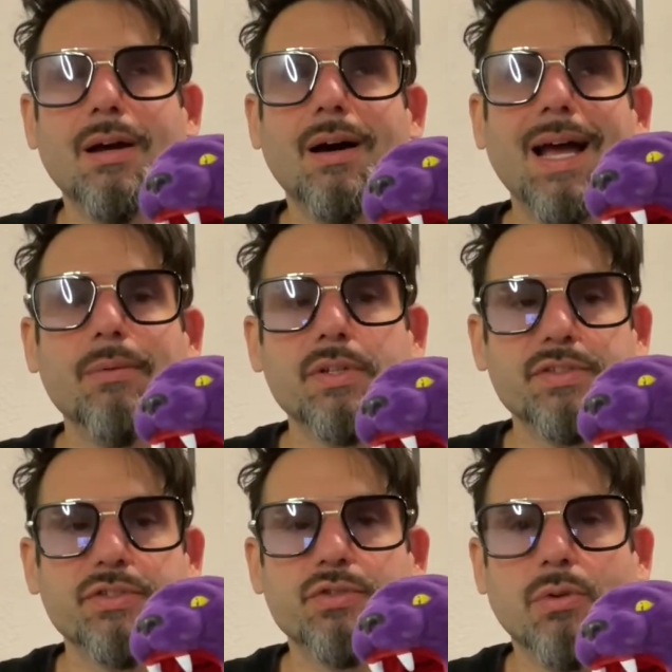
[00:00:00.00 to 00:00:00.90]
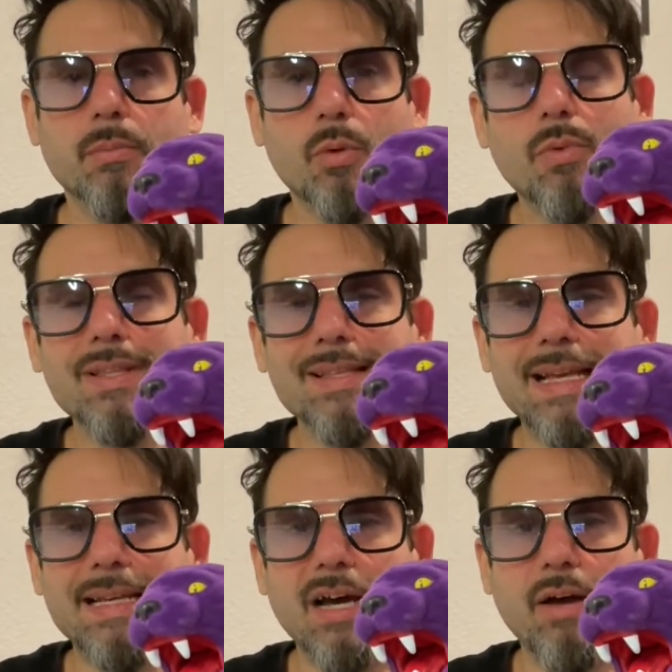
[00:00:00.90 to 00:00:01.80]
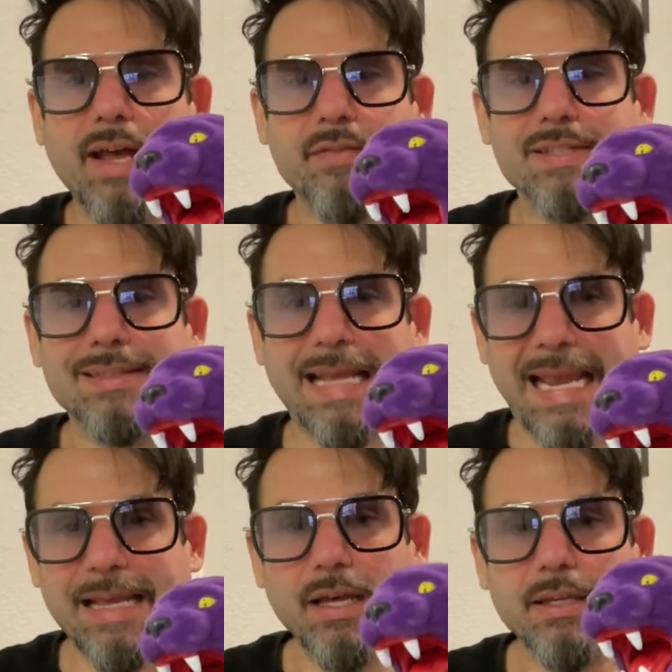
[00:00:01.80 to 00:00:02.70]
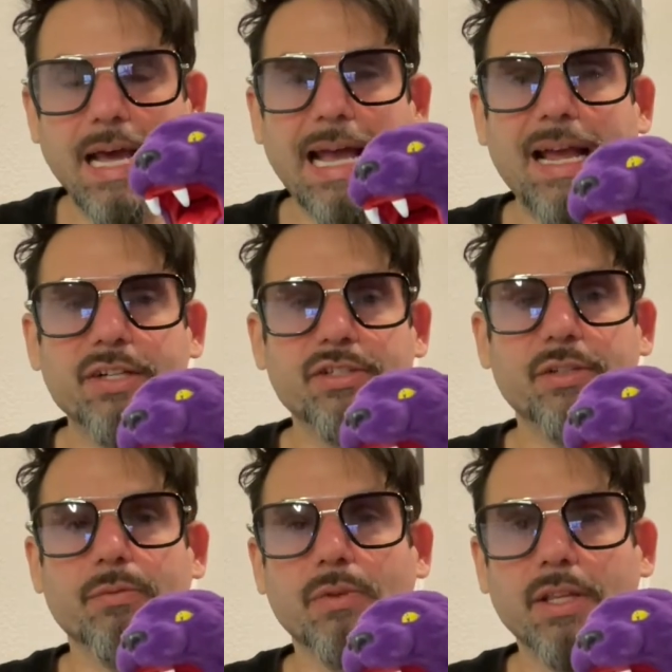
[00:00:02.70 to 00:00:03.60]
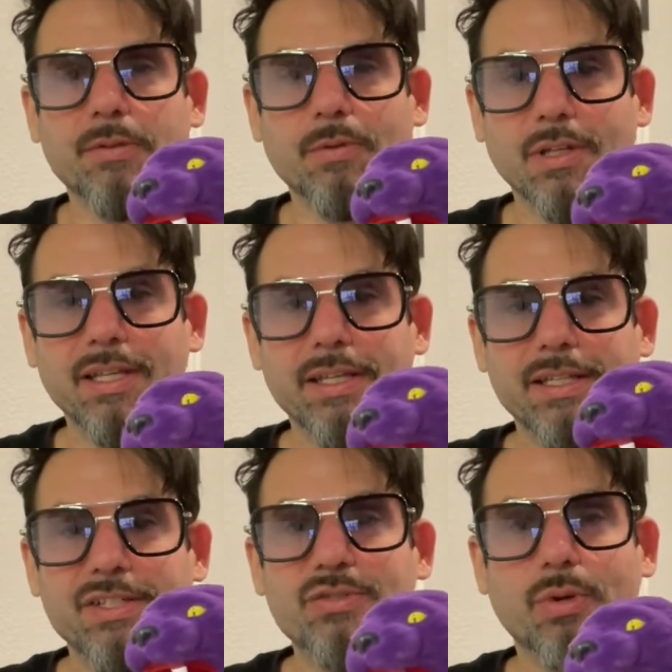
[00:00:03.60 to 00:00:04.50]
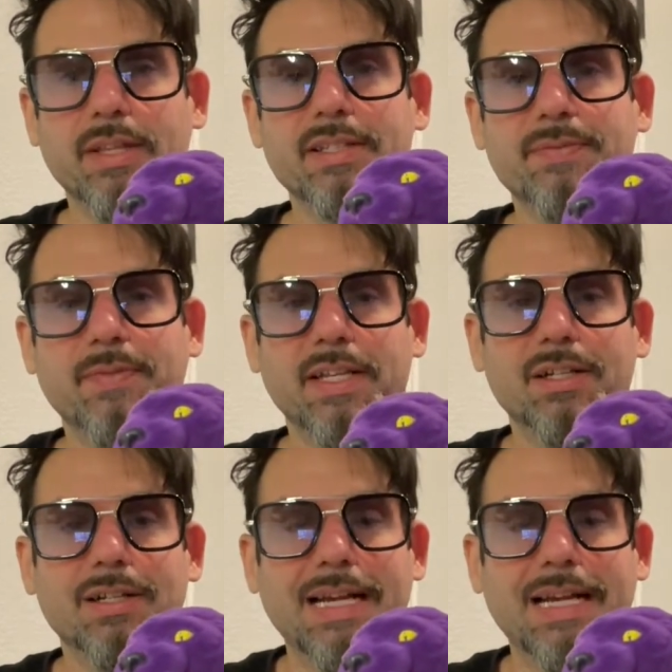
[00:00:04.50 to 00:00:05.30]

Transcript: I wasn't sure, but once I now have this in hand, I actually really enjoy this figure.